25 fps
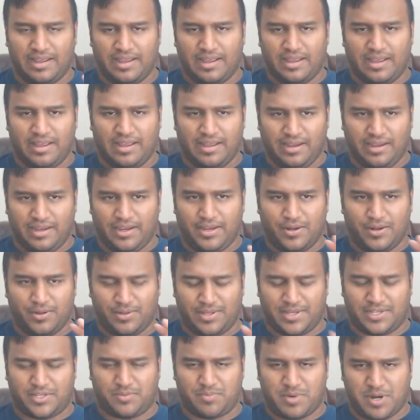the
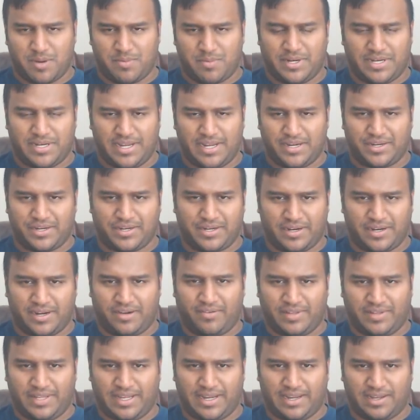experimentation and
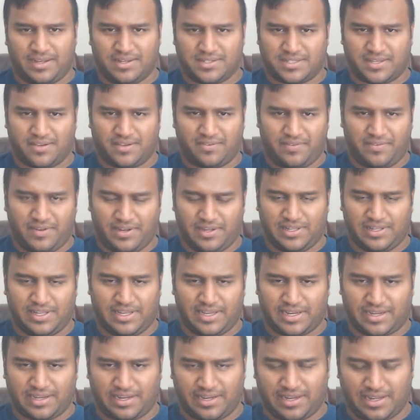everything else, I feel like,
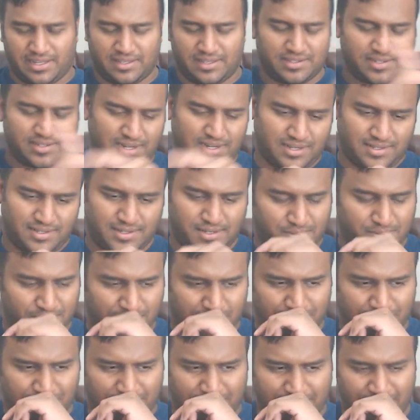again, this ties into
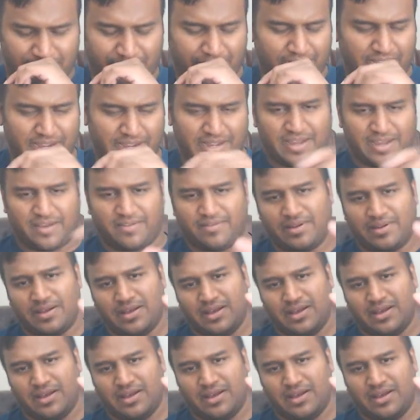another theory I have,